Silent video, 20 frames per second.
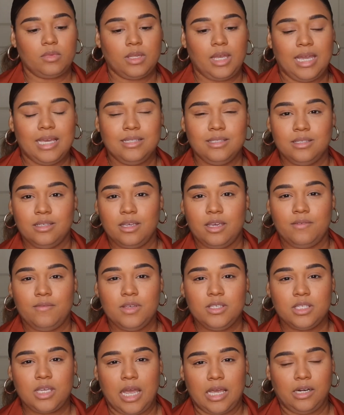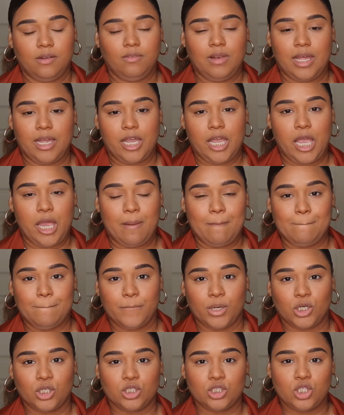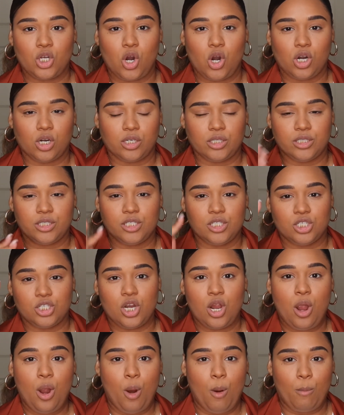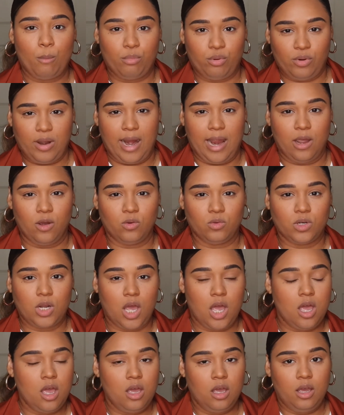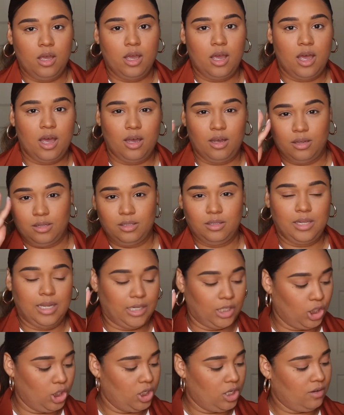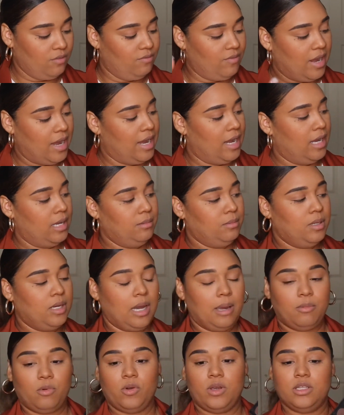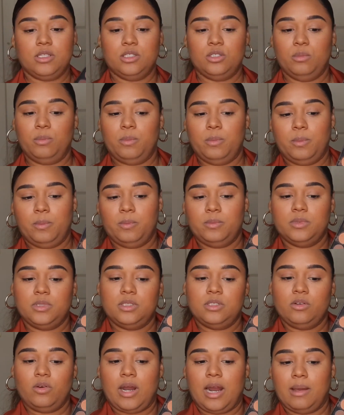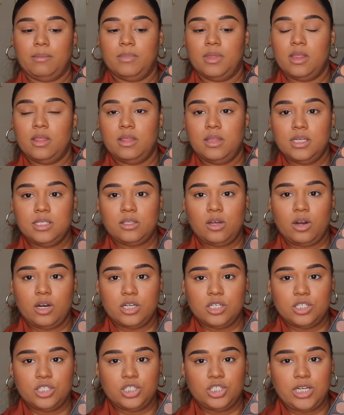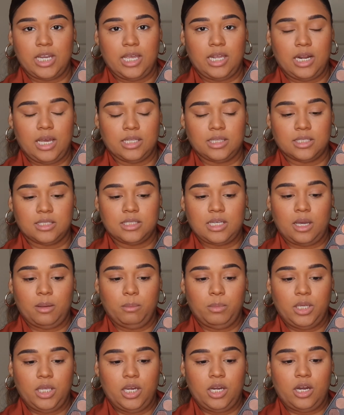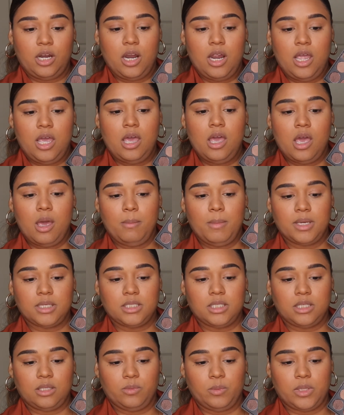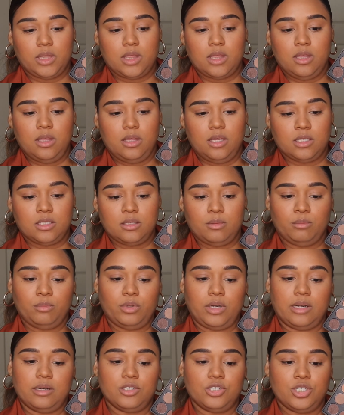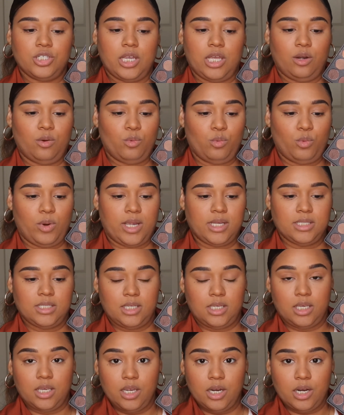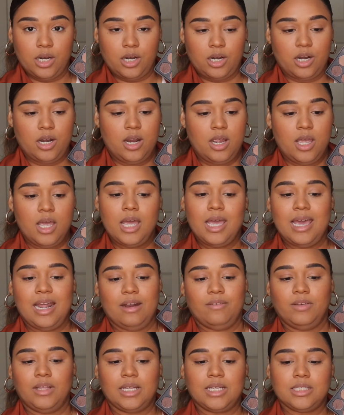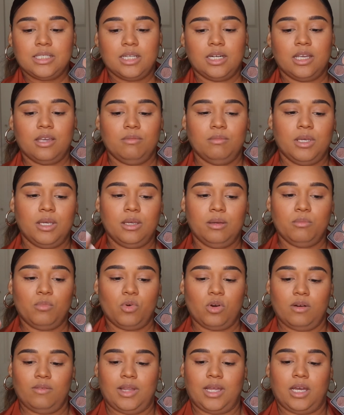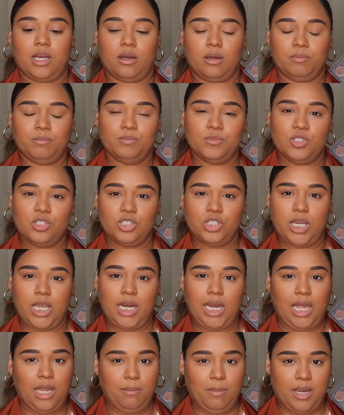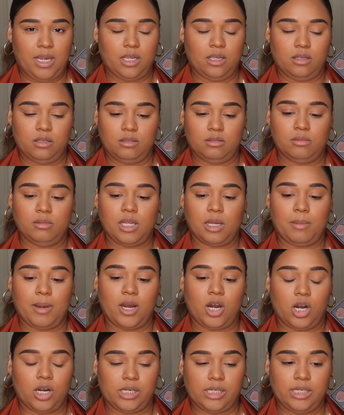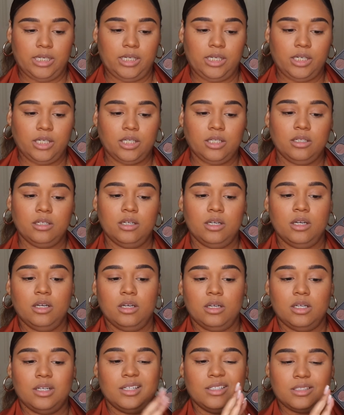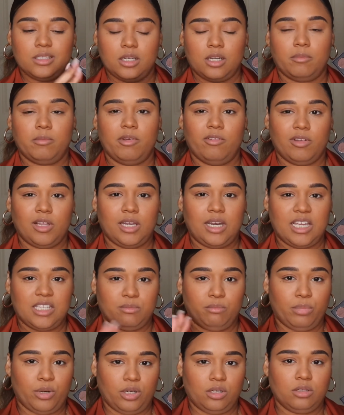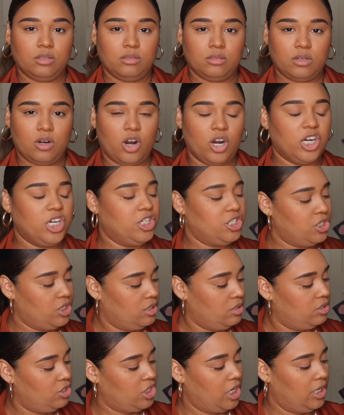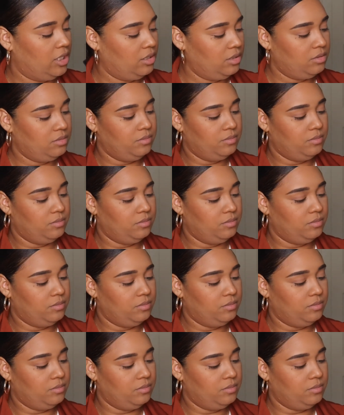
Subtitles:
And to give us kind of like a burnt orange brown like look vibe, I'm going to grab this orange shade at the top here and mix it with this brown shade right here, and I feel like it's gonna give me more of like a shade like my cardigan here. It's gonna give me a really nice burnt orange shade.